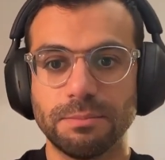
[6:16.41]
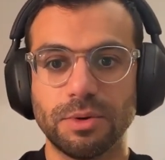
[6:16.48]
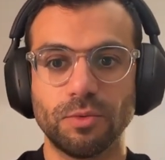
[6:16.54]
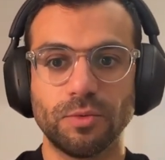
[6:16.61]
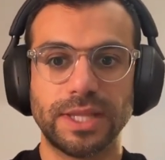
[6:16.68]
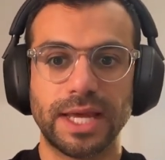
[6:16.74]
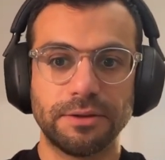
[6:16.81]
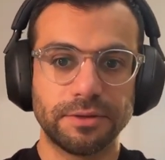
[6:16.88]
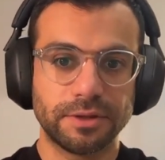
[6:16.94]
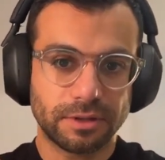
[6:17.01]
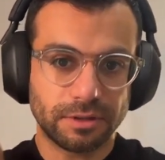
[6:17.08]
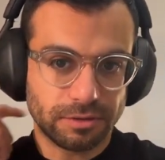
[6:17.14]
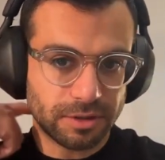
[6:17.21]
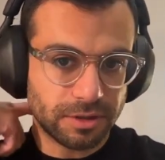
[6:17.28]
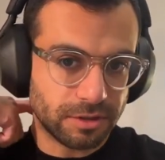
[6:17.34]
But without the
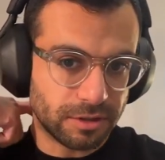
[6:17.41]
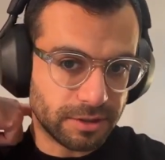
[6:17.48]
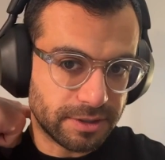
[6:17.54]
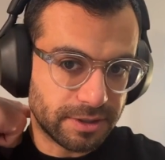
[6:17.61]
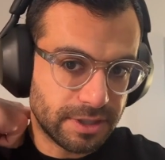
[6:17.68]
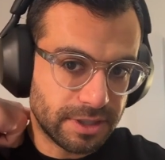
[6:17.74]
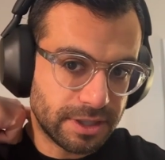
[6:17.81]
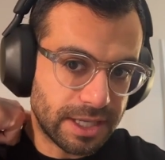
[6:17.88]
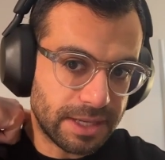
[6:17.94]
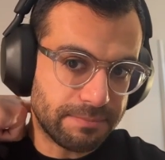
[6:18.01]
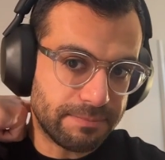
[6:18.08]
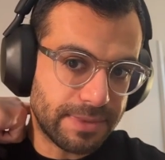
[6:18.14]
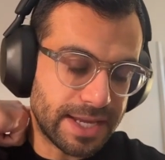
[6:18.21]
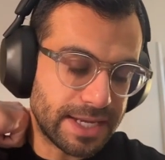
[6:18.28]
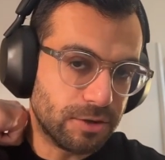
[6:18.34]
glucagon, it
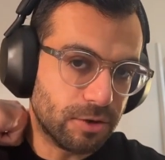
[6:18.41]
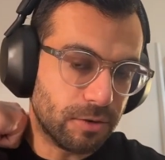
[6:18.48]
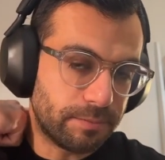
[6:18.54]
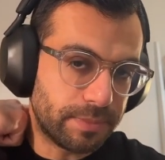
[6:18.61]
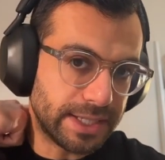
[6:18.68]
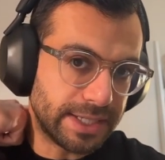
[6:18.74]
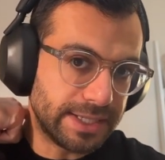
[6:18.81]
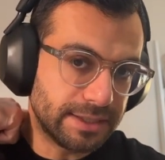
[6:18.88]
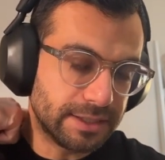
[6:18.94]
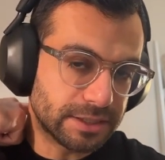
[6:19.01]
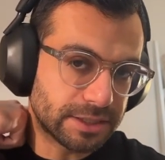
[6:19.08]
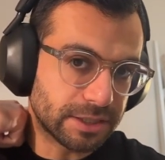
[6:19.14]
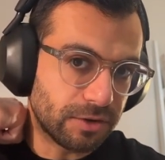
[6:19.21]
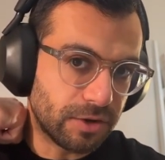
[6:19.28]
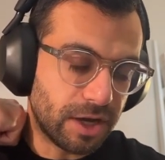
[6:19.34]
may not be
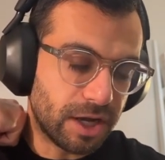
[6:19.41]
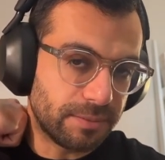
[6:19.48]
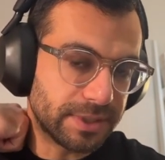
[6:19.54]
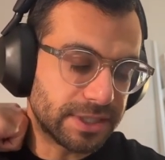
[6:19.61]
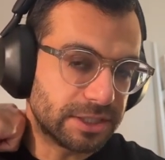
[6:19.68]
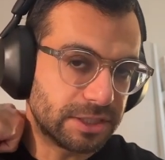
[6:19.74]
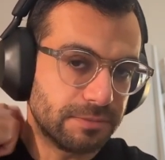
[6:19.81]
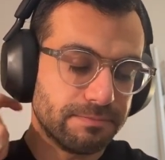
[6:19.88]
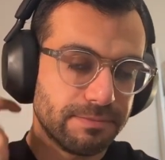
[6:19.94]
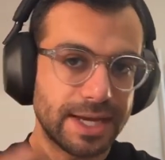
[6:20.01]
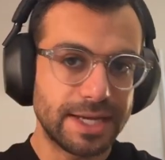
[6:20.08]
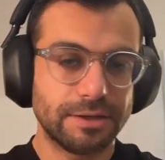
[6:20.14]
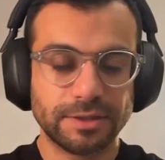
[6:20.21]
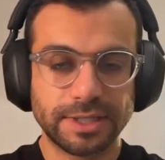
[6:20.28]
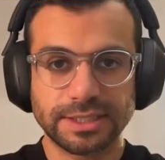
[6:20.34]
so high because you
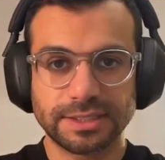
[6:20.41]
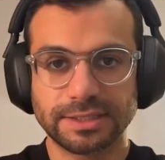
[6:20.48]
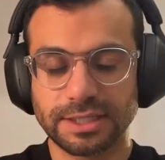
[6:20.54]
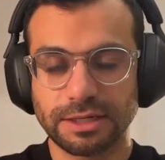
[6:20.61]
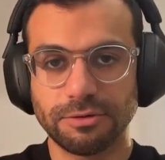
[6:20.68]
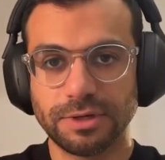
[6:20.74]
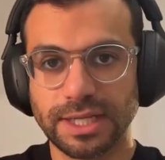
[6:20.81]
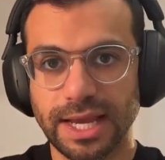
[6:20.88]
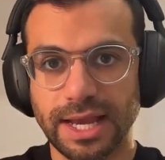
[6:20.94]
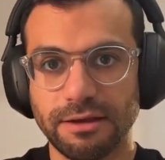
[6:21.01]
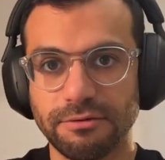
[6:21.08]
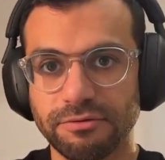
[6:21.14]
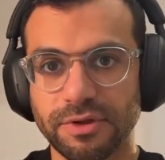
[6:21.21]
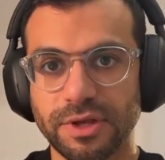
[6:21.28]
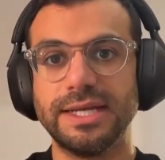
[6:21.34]
may not necessarily
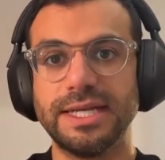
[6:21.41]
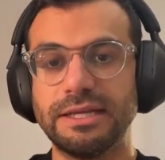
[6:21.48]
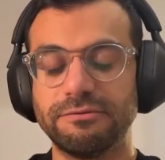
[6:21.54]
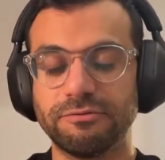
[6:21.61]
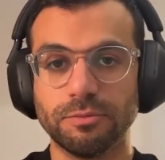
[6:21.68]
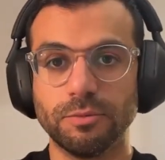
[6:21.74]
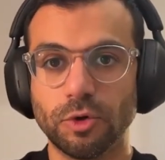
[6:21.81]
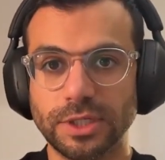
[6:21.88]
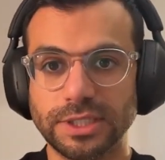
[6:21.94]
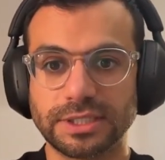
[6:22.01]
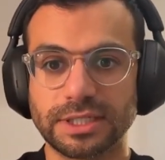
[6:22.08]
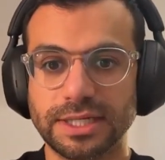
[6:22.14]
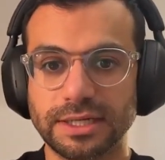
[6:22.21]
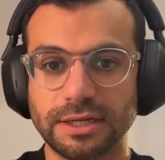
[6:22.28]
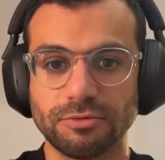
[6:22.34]
have a need for more
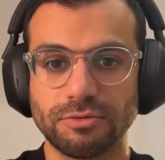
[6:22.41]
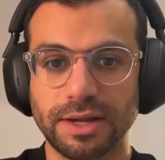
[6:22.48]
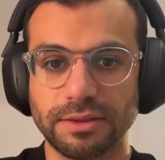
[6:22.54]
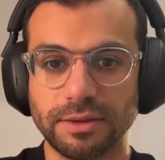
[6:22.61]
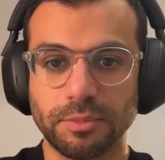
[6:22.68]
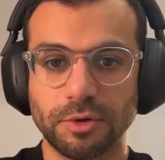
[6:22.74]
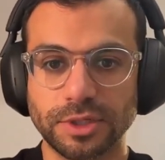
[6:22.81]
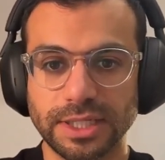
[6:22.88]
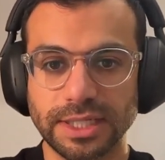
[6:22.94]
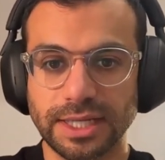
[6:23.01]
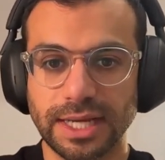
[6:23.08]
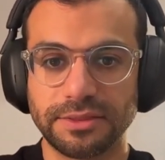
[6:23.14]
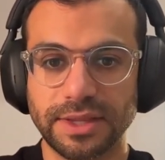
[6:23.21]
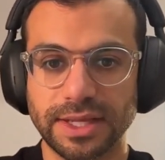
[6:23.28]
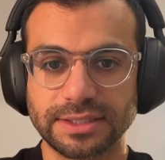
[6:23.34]
insulin around the
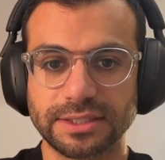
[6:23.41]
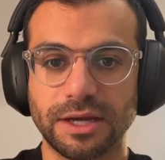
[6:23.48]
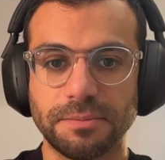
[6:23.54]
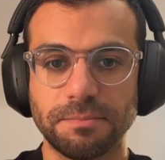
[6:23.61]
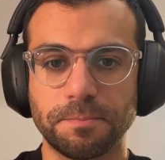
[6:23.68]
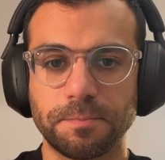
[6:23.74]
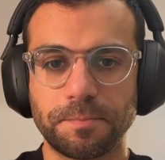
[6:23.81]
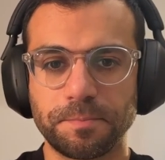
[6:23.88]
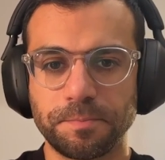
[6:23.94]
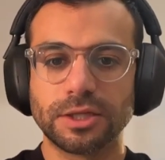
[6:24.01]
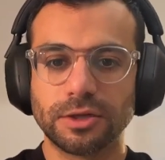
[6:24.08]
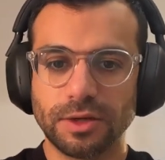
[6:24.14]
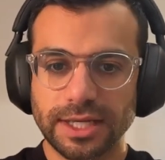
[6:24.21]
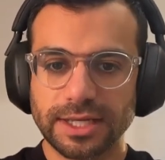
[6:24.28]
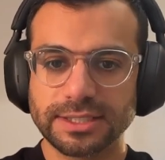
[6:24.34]
body at that time.
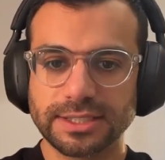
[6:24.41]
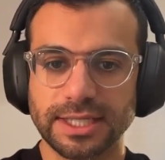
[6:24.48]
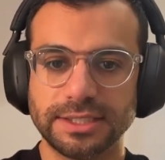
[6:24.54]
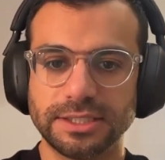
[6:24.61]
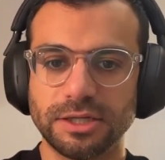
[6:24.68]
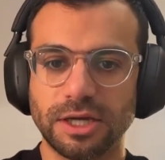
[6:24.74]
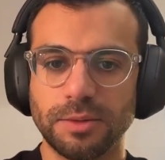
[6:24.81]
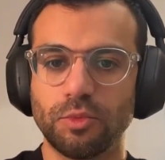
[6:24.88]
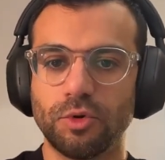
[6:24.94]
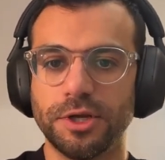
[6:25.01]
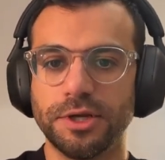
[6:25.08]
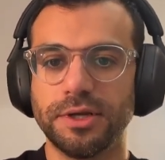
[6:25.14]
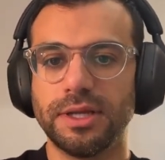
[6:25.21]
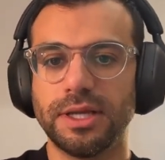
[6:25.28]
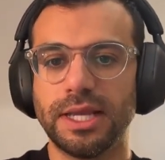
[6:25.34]
So like I said, type
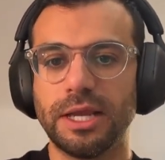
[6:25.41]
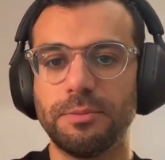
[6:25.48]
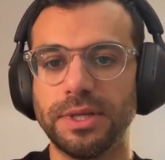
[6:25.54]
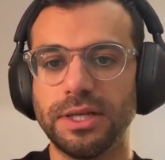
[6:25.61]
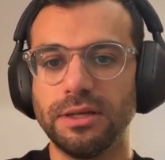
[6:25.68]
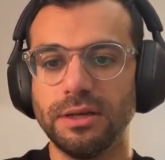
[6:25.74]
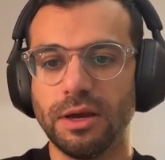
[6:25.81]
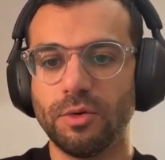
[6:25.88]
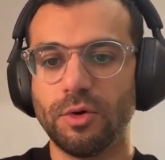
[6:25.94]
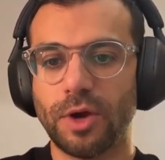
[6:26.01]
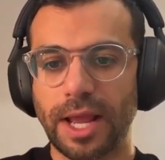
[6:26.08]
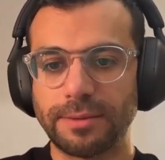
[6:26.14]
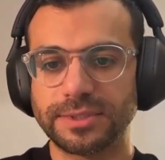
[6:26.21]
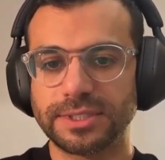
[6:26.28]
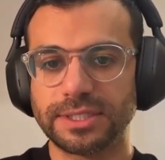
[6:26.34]
1, it'll be low
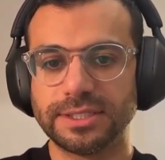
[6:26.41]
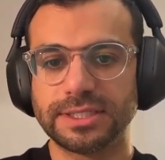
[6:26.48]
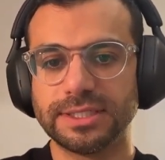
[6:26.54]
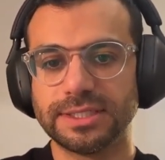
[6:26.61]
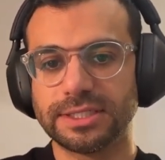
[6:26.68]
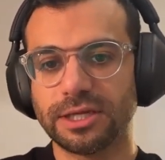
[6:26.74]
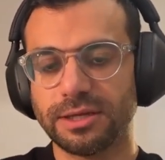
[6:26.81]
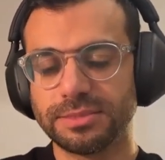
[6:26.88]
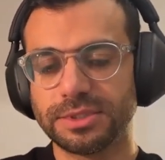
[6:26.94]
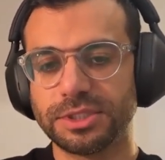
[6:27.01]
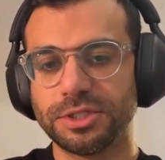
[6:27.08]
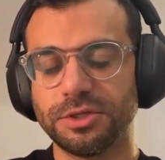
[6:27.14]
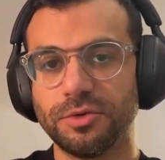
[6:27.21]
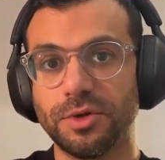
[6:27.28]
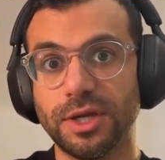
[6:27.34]
or absent, and type
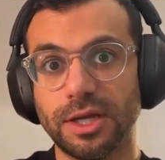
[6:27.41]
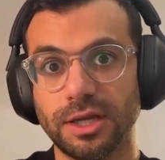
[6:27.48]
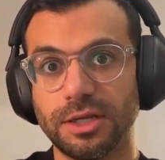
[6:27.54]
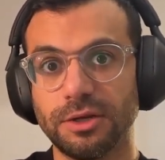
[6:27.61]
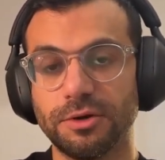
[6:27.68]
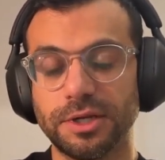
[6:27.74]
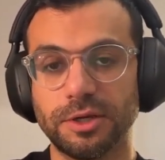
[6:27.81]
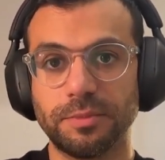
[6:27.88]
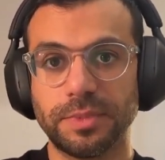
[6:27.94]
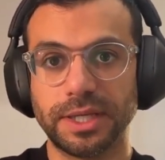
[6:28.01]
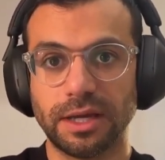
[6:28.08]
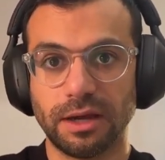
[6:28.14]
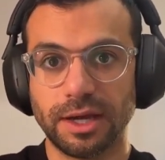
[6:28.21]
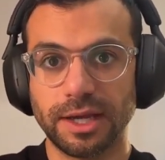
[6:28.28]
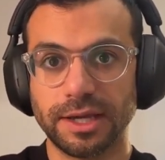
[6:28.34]
2, early on, it'll
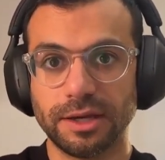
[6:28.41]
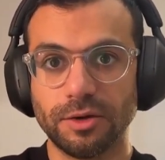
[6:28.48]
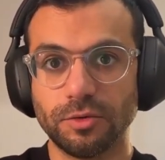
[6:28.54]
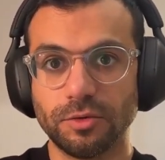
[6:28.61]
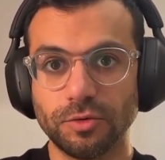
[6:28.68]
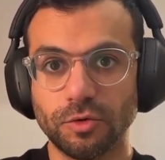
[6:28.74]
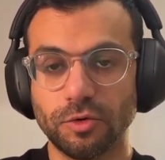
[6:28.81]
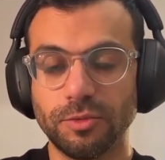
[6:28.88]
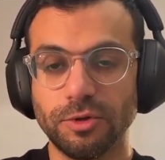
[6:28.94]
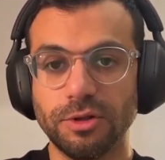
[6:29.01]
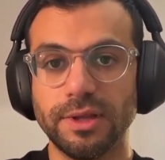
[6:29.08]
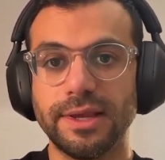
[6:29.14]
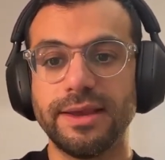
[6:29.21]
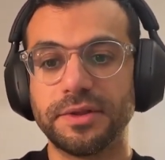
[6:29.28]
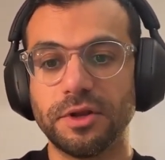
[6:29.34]
be higher or
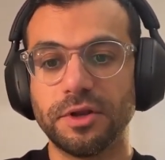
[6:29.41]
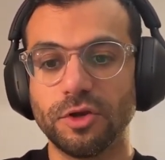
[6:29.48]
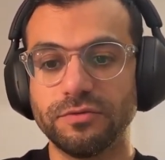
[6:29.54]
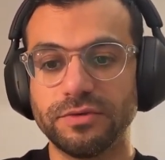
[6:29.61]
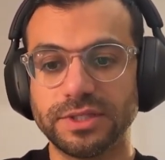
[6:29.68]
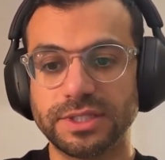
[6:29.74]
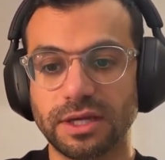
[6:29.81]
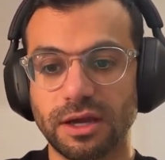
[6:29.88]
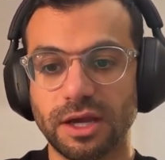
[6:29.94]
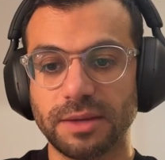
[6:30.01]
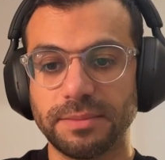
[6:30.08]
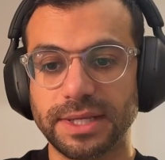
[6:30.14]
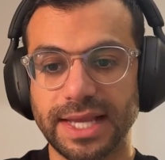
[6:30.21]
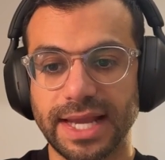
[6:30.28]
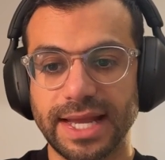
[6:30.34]
normal. Then over
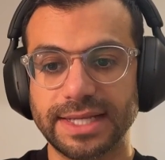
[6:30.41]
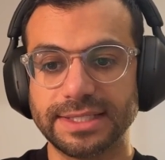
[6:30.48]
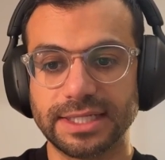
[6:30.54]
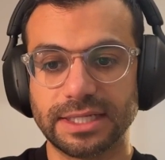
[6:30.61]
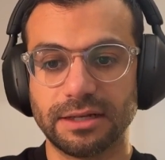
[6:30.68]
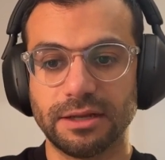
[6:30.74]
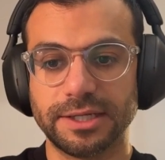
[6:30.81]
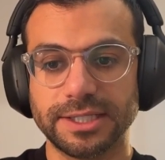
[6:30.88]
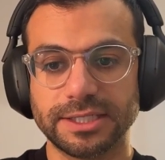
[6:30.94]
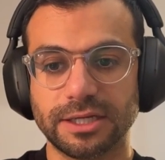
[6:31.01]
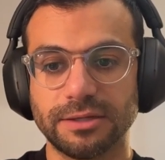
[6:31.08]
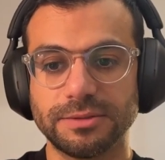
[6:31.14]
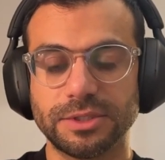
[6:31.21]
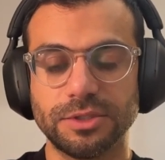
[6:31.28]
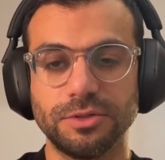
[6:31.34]
time, it can decline in
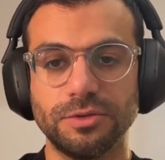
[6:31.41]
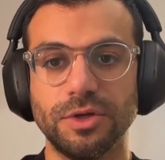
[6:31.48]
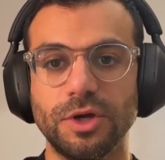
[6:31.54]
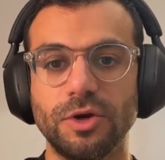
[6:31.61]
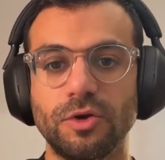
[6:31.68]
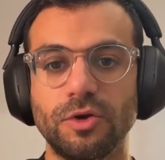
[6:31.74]
type 2